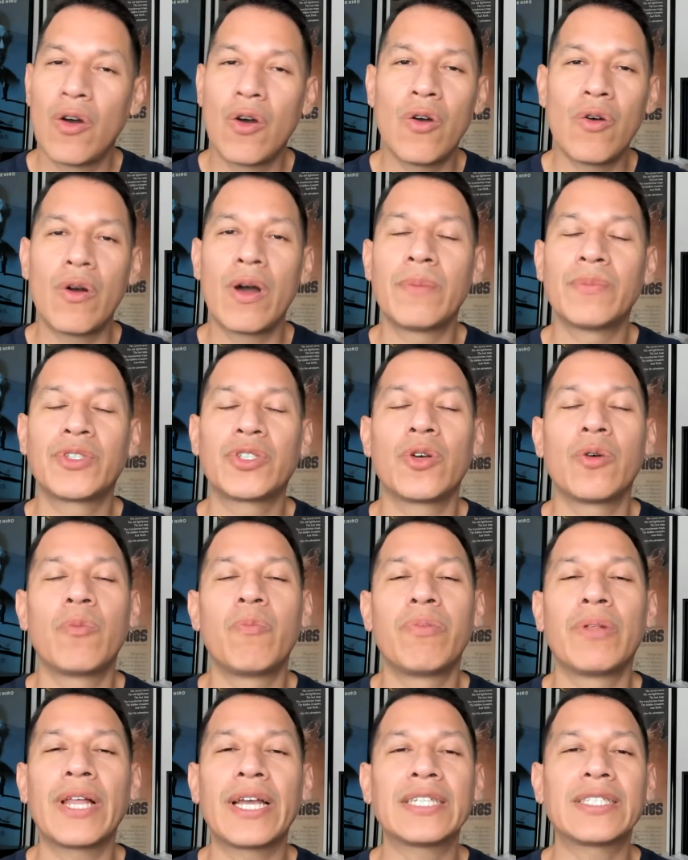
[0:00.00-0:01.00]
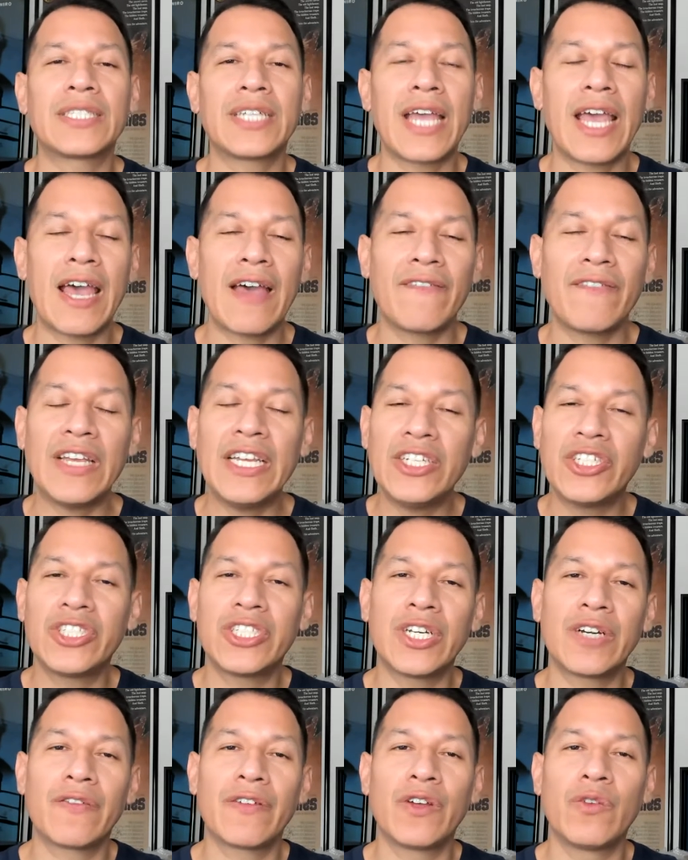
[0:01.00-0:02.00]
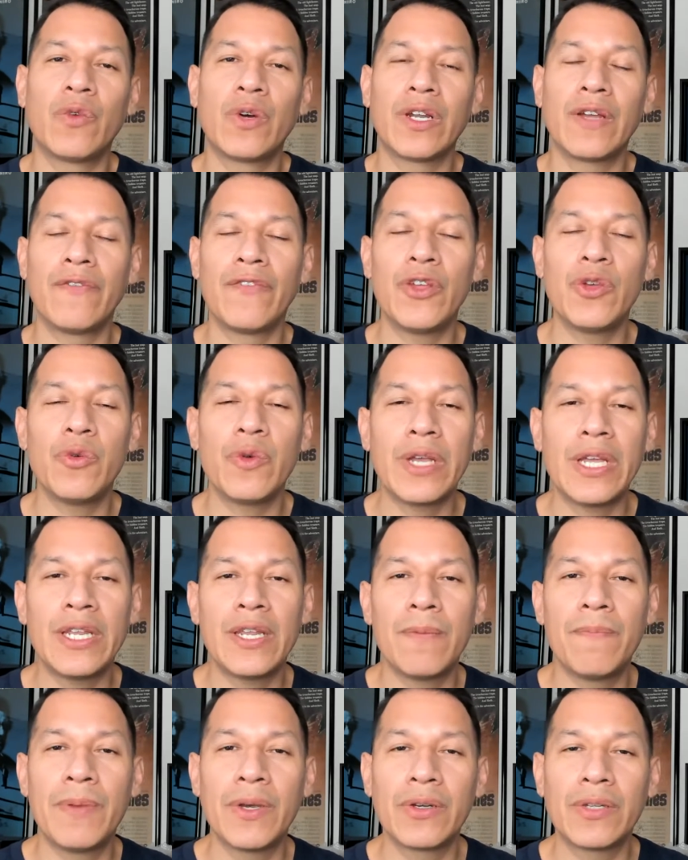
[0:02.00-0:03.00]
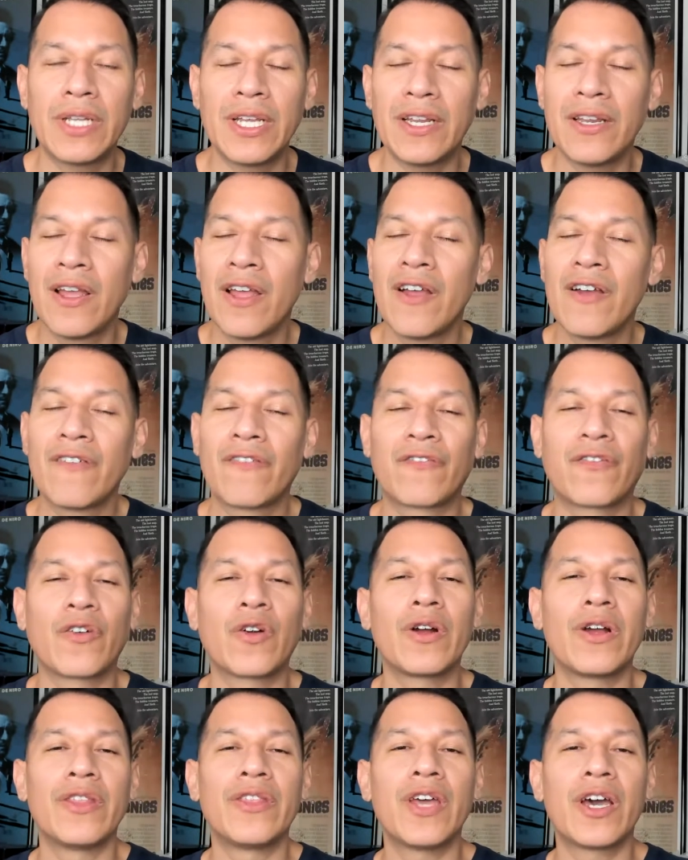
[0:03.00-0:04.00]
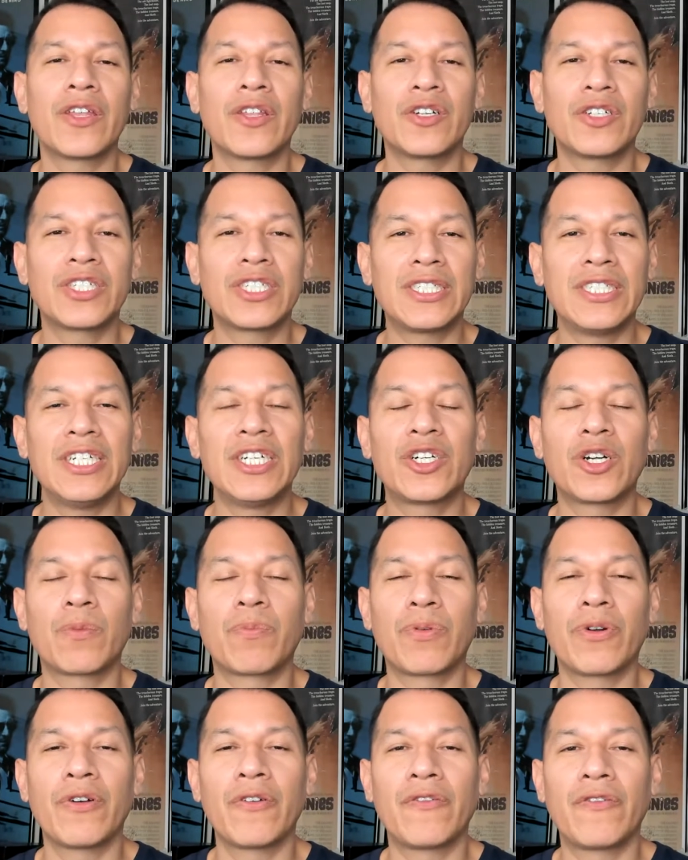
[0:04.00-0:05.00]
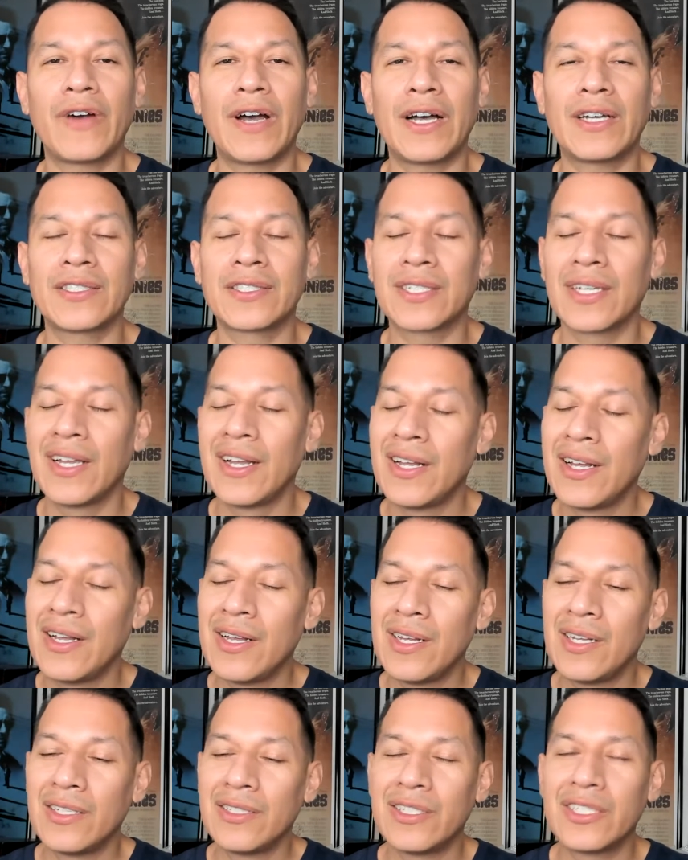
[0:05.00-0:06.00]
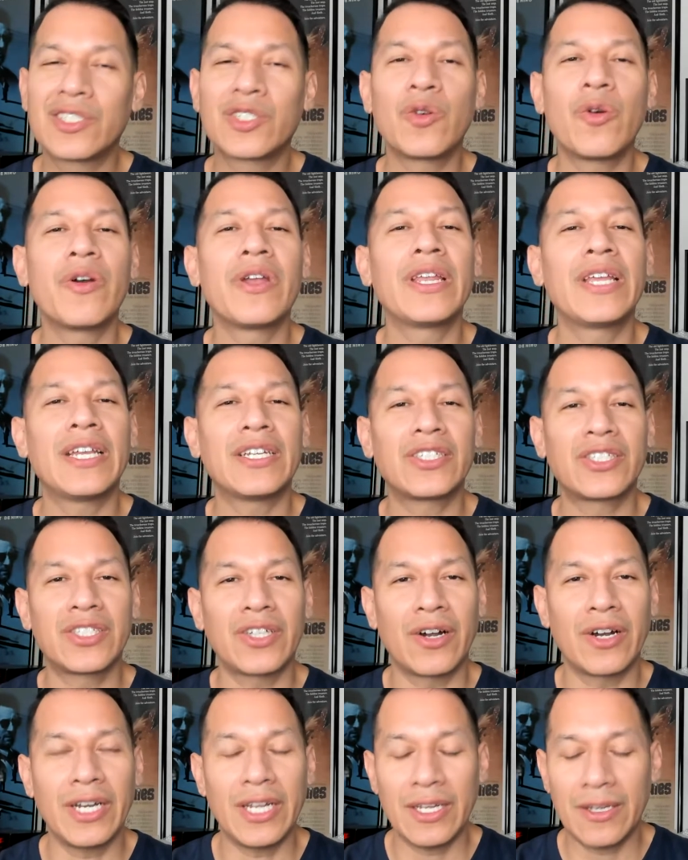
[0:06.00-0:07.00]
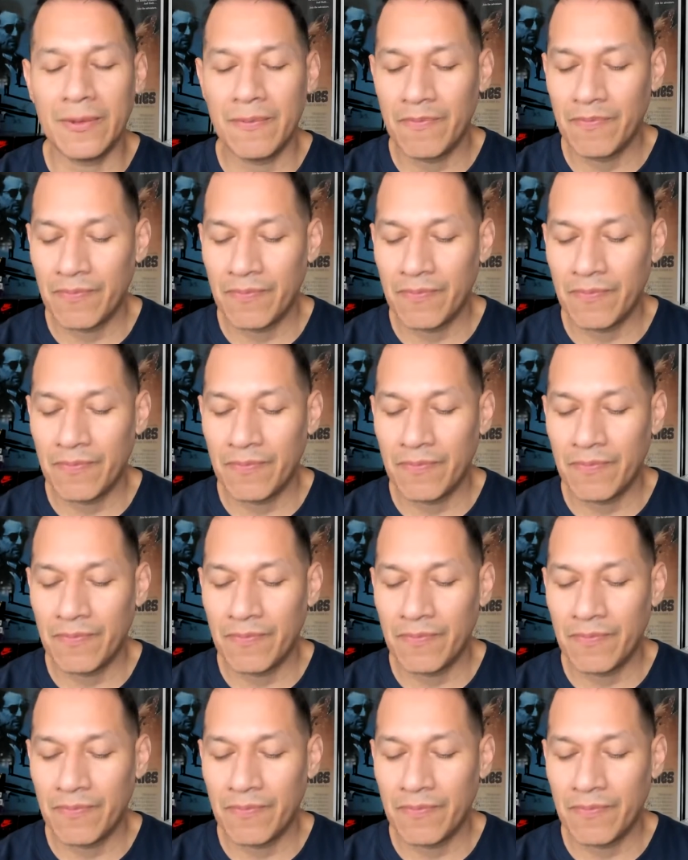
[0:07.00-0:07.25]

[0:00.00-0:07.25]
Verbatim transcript: Oh, I'm so blessed to have each and every one of you in the building for another Sneaker Profiles. Let's go ahead and get started.